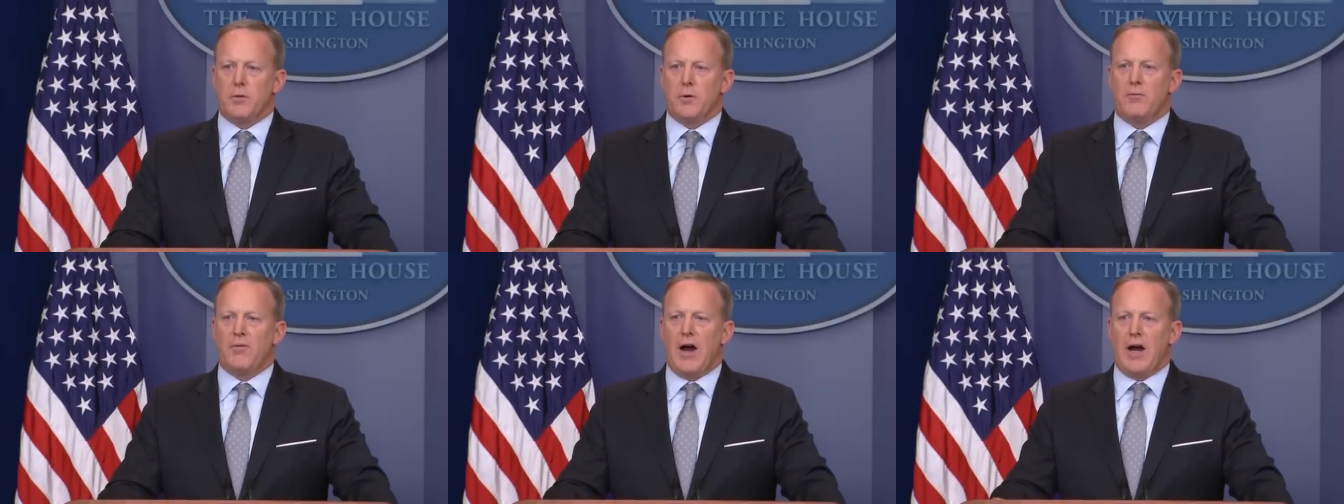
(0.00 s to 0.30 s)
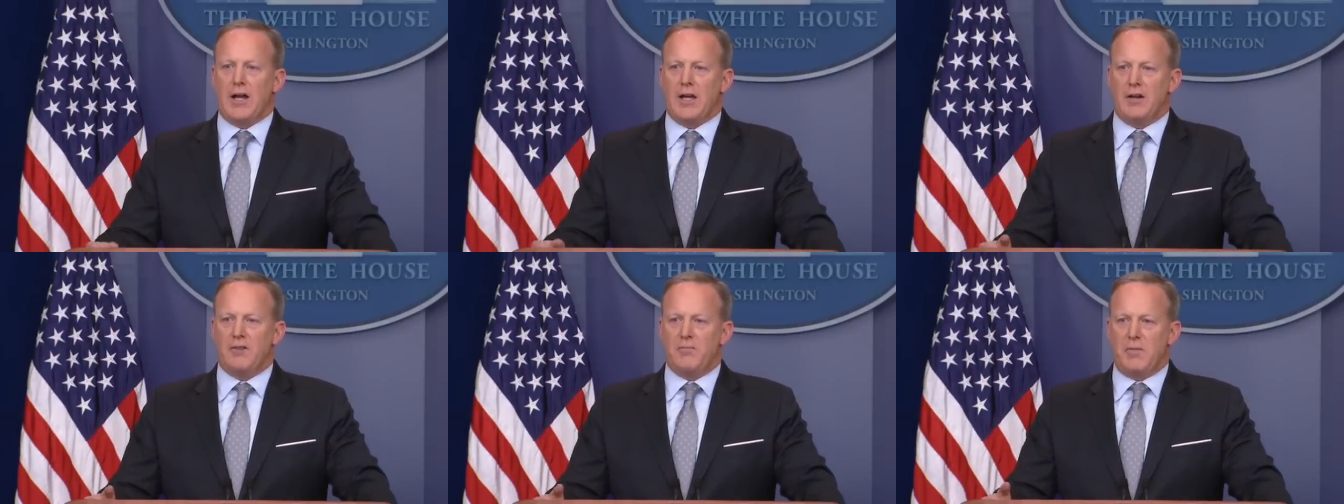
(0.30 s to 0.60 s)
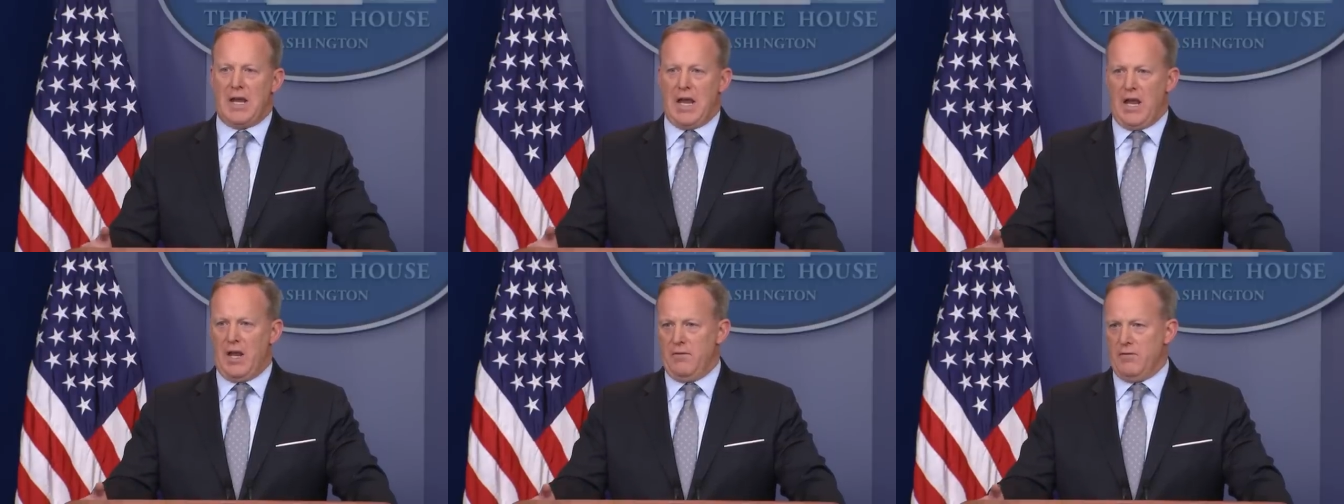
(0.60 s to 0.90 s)
provocative
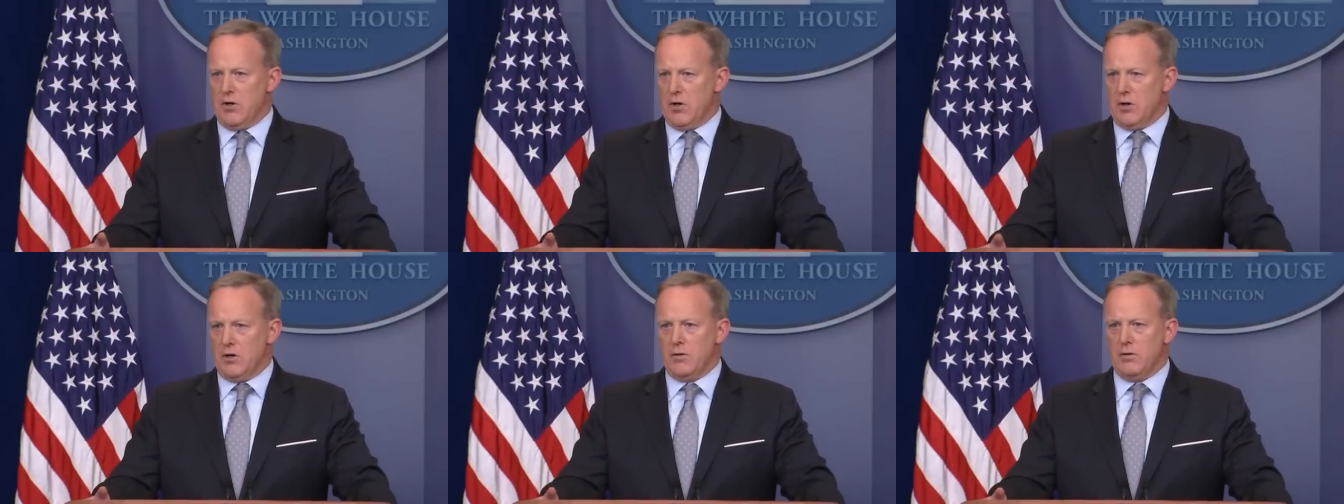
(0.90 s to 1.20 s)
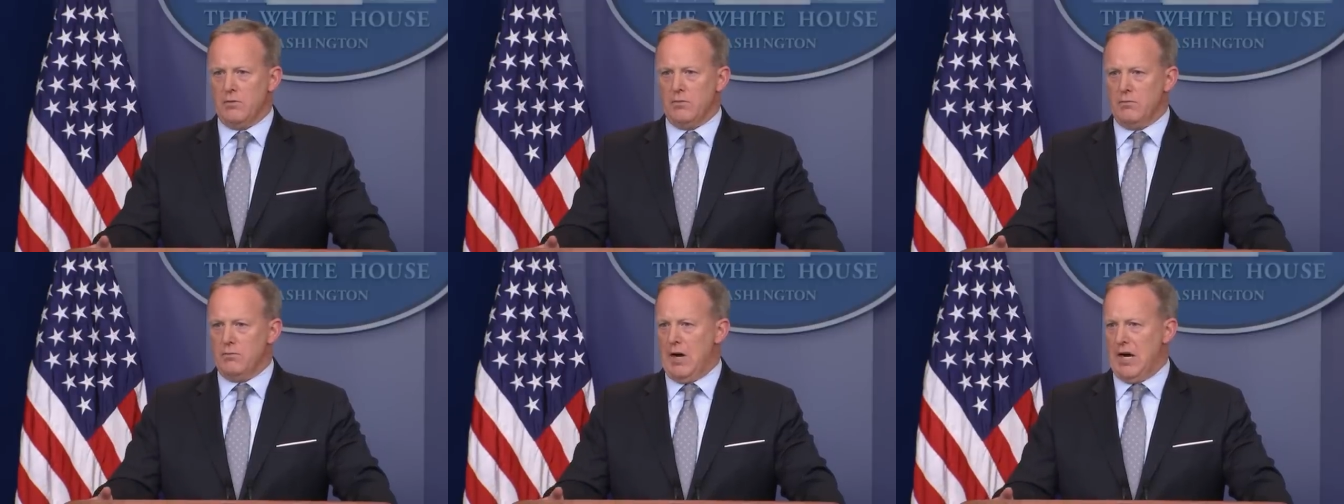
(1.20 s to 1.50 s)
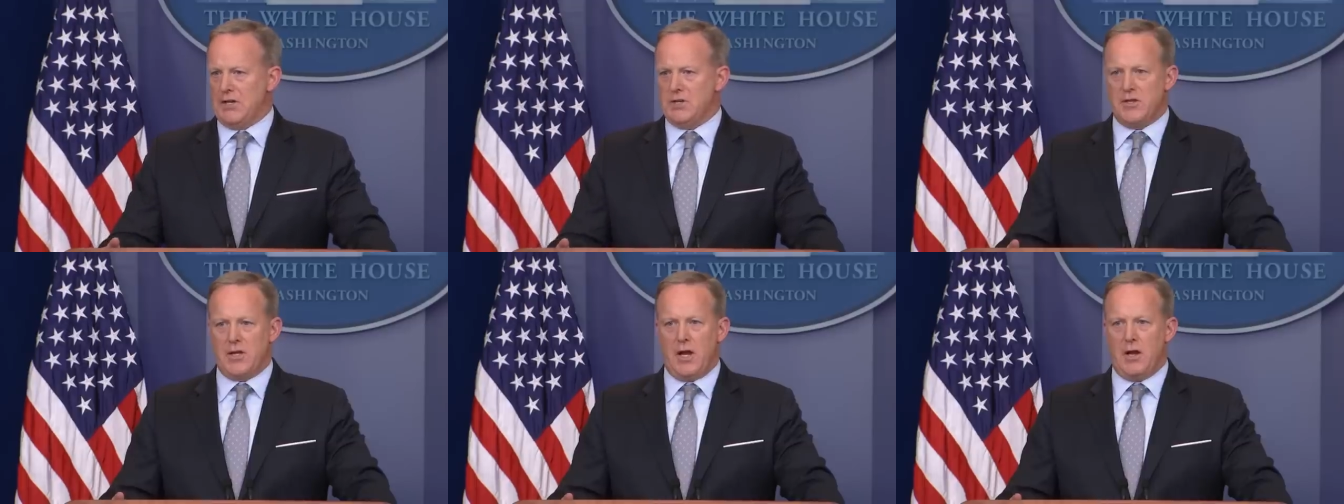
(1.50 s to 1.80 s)
behavior
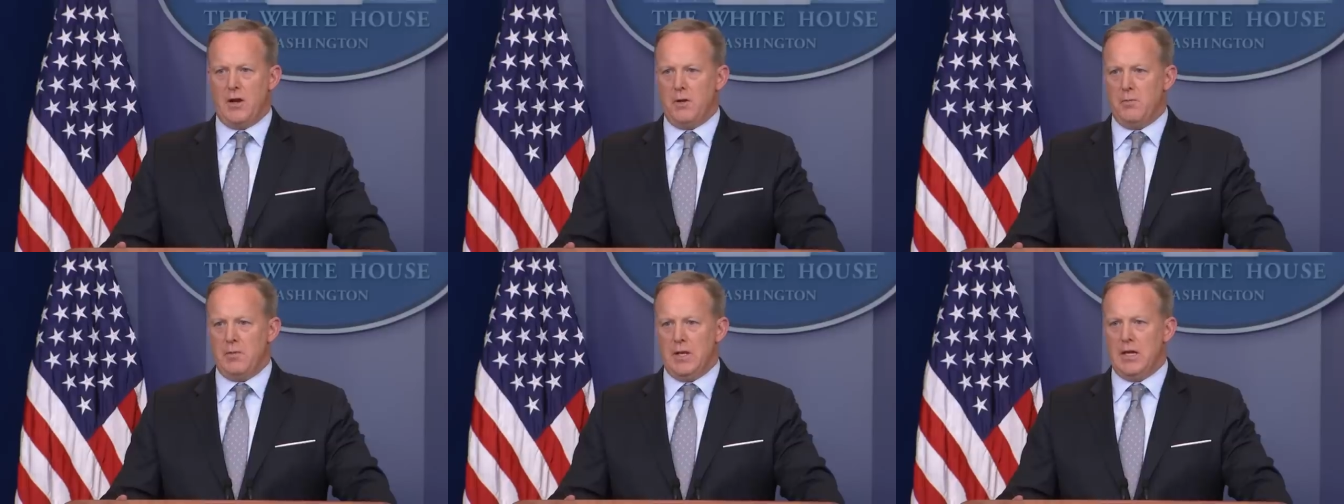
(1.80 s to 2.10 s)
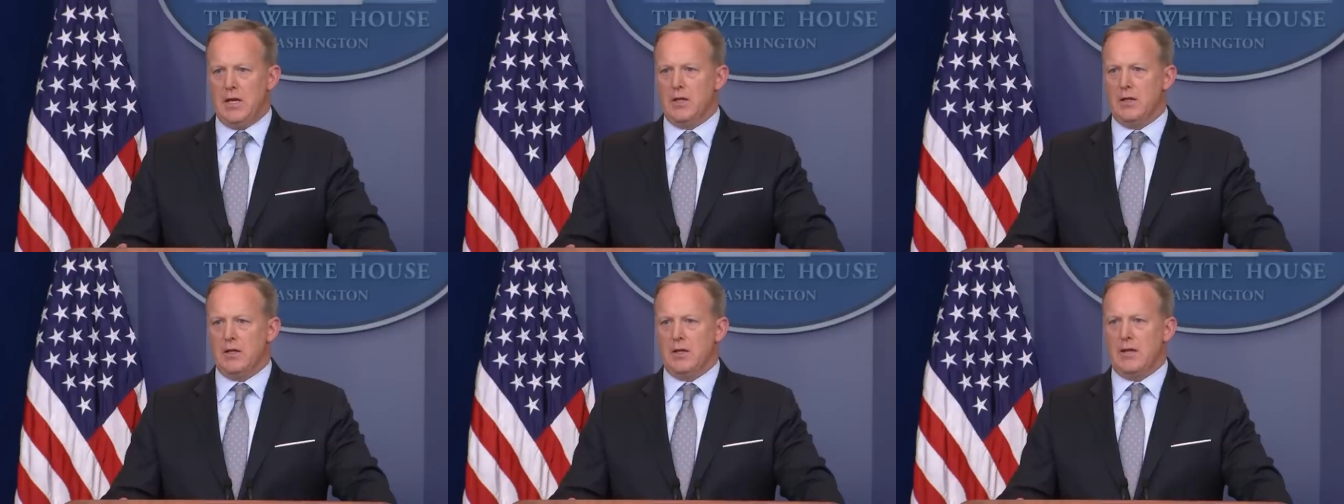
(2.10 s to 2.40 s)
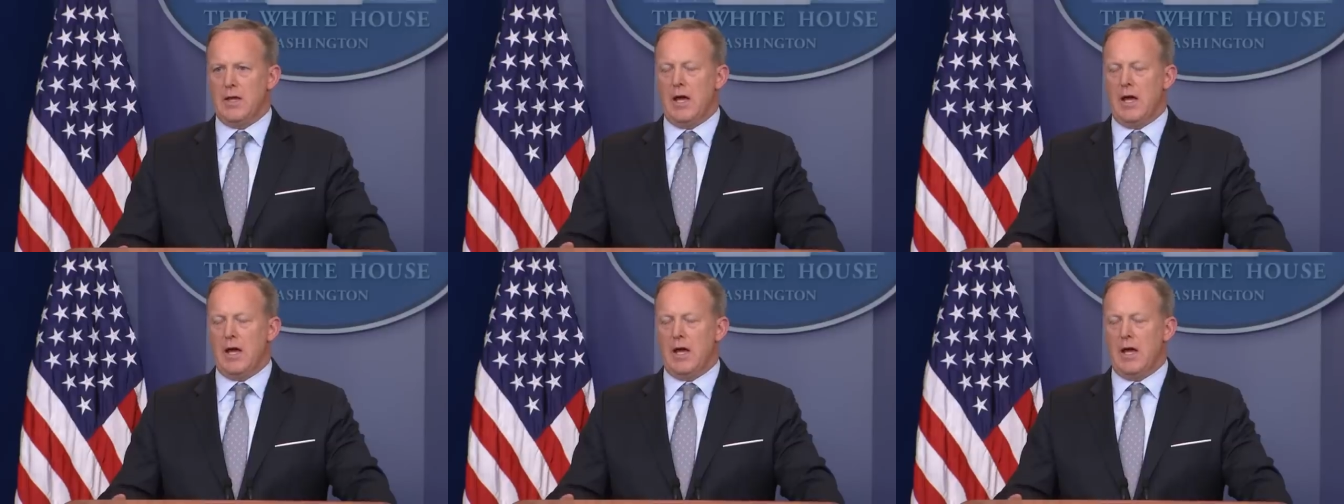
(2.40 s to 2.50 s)
ratched down immediately.